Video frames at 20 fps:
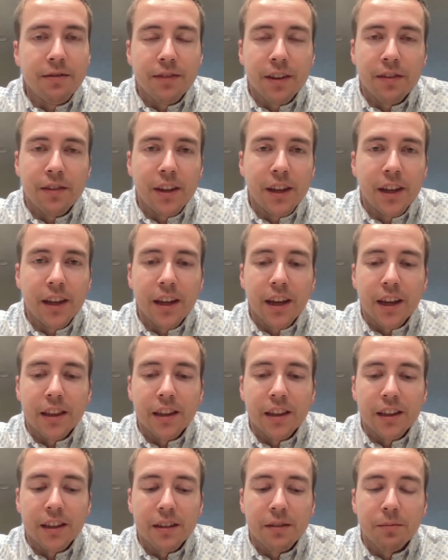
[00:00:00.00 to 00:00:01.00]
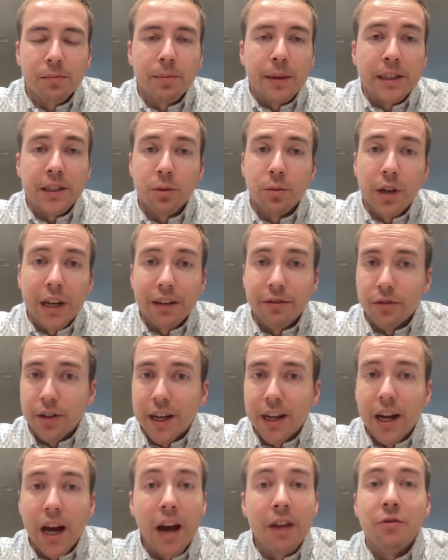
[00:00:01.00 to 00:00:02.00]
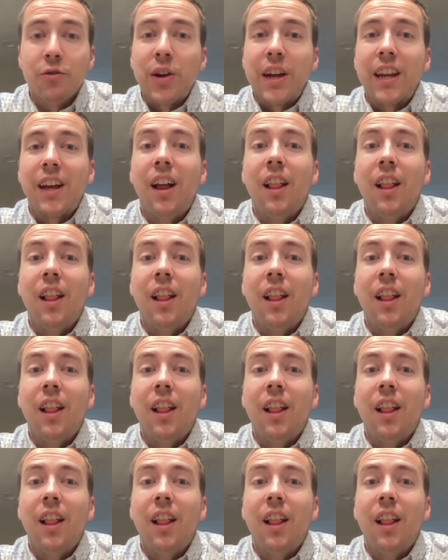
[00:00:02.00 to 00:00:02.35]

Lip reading: 50, I think based on what I've read